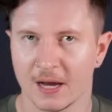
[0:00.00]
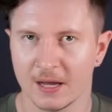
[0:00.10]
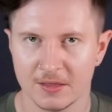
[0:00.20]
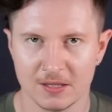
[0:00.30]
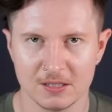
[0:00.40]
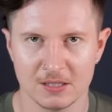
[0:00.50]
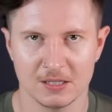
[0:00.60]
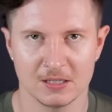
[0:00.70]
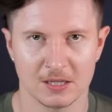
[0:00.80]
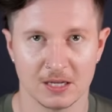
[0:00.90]
And this
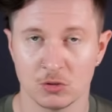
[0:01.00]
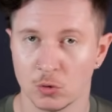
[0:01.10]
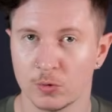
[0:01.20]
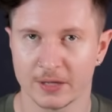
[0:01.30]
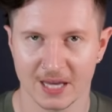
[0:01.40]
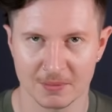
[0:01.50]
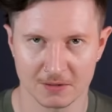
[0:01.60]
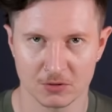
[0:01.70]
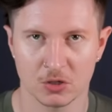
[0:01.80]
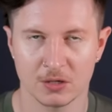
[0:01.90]
is a tool that came out
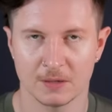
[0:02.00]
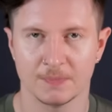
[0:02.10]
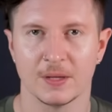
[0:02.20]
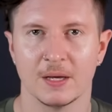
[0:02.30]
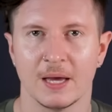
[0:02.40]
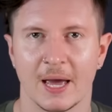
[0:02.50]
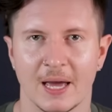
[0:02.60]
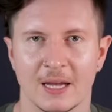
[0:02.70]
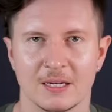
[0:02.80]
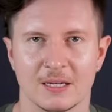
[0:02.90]
of China
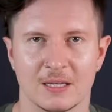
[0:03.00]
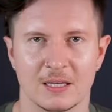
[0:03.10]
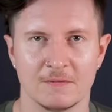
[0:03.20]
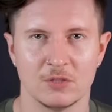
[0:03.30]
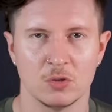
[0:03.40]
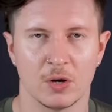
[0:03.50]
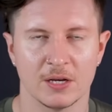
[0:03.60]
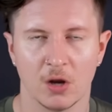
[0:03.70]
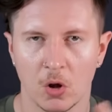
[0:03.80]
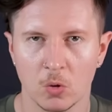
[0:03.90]
and gives you a
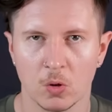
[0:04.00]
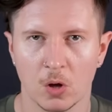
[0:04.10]
whole